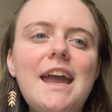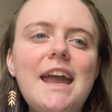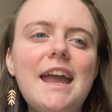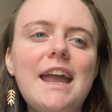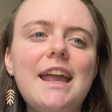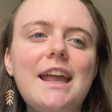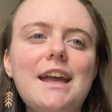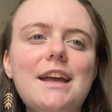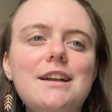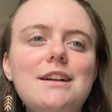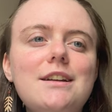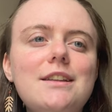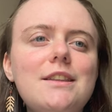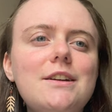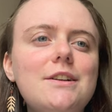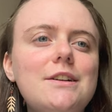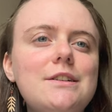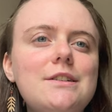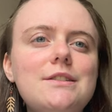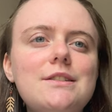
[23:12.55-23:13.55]
And
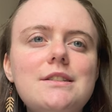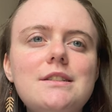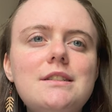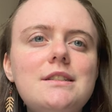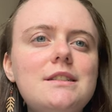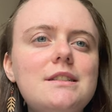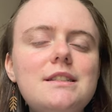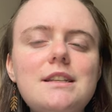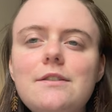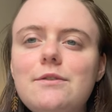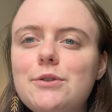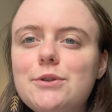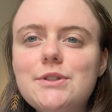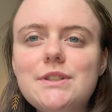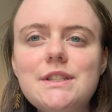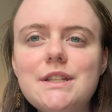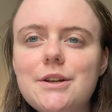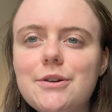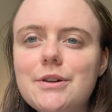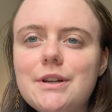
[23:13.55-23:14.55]
there's several
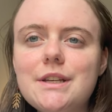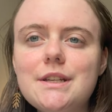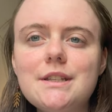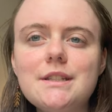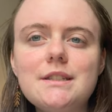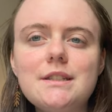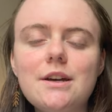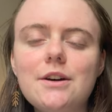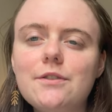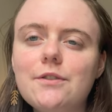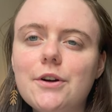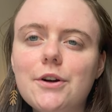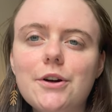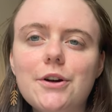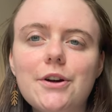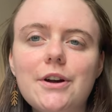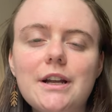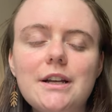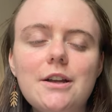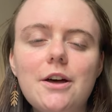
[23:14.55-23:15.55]
series of
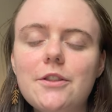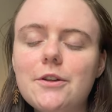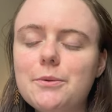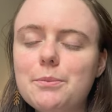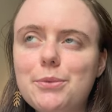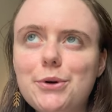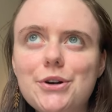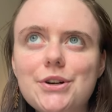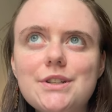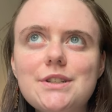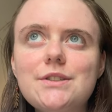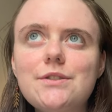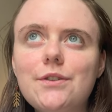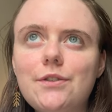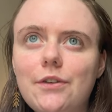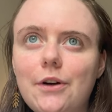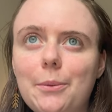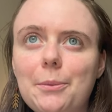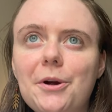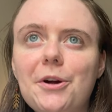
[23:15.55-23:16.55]
her and other books
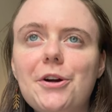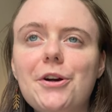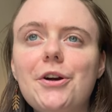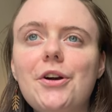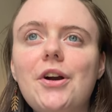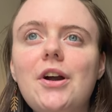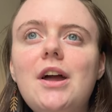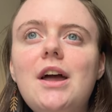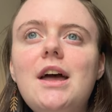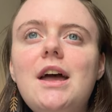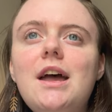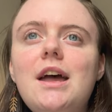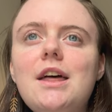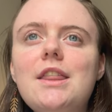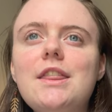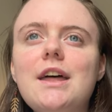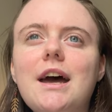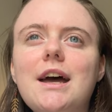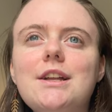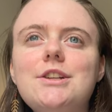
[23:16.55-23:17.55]
from her
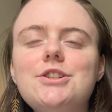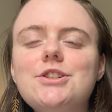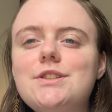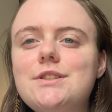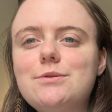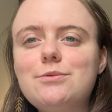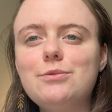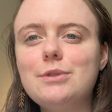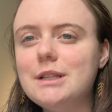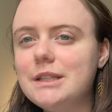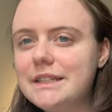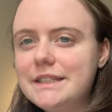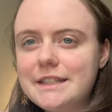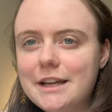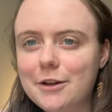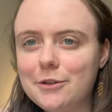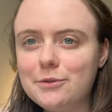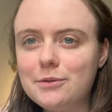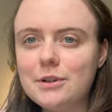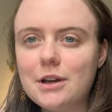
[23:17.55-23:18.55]
that just really
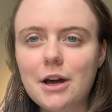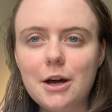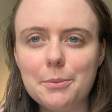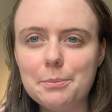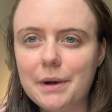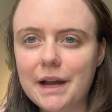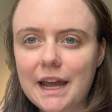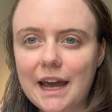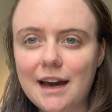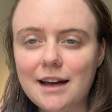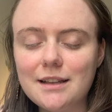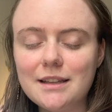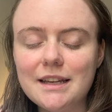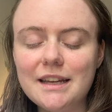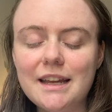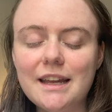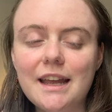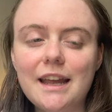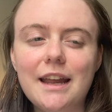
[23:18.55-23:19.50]
sound up my alley.